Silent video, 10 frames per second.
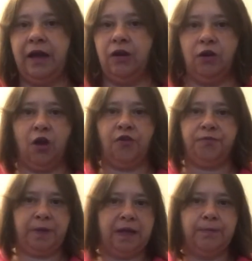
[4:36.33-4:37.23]
A lot
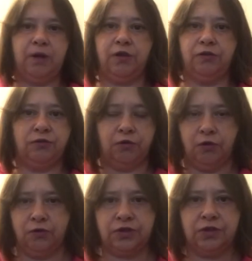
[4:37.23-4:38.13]
of people are
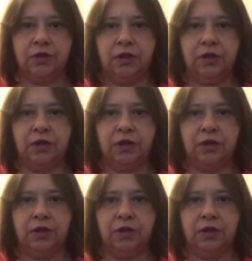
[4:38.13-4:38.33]
not